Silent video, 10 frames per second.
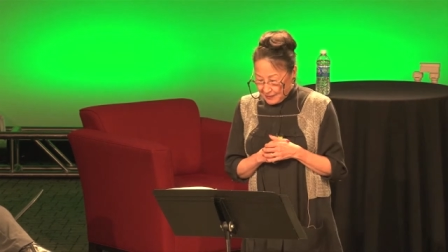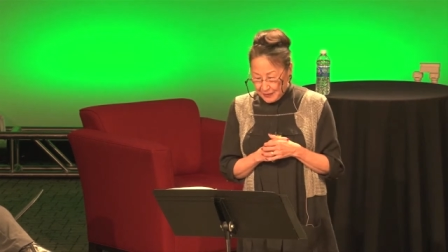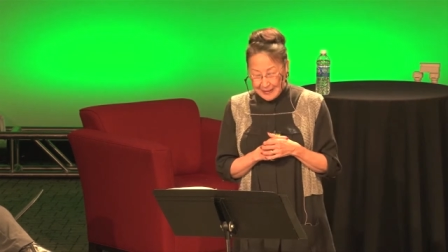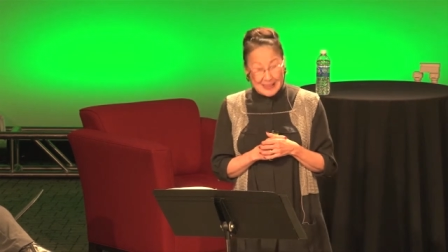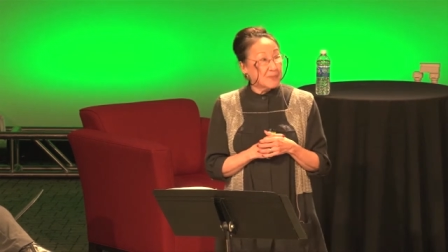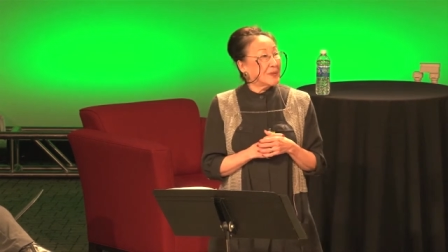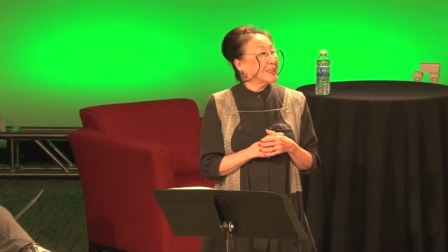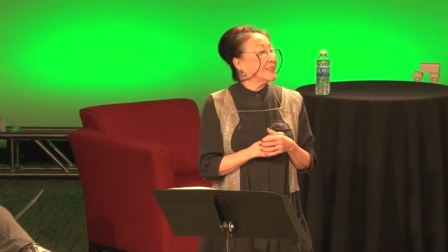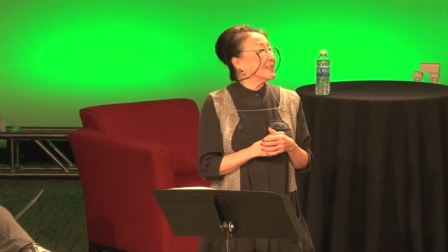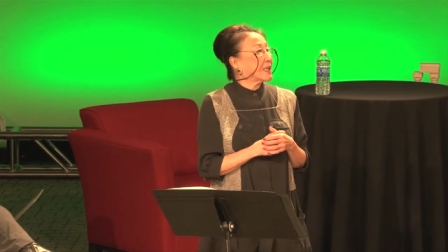for less money
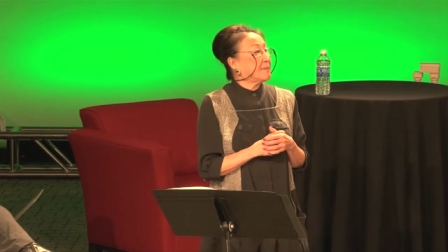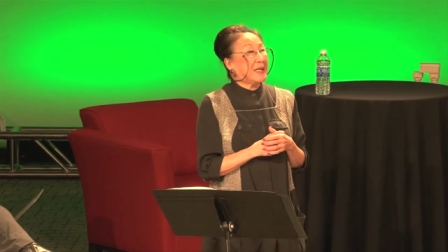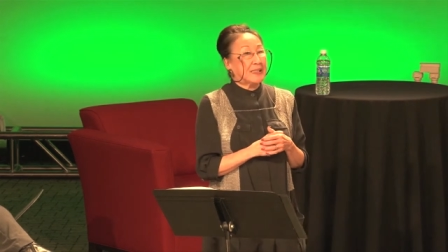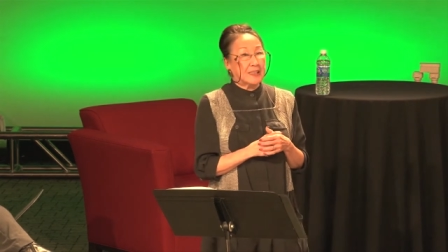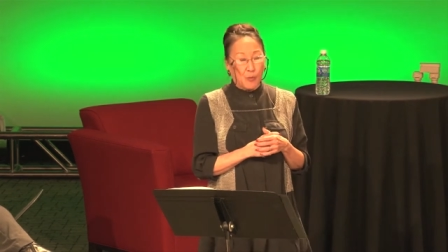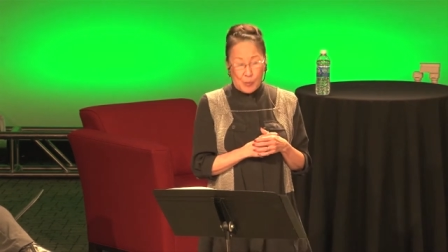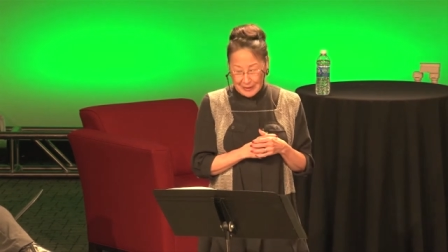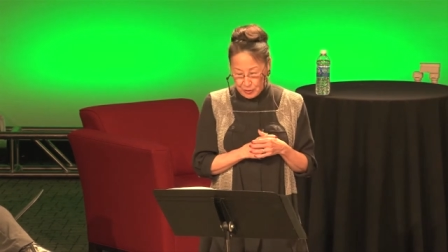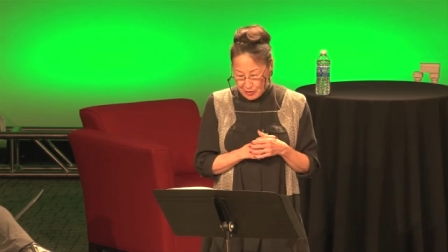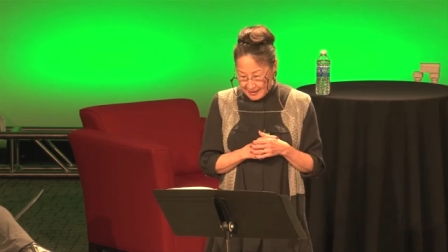than I made as a
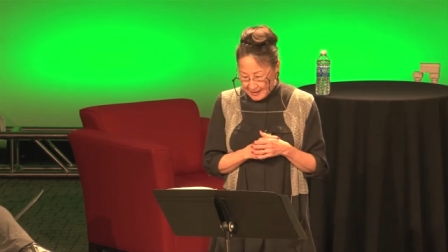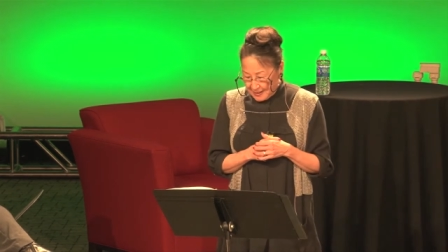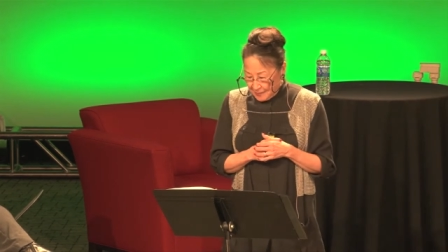waitress.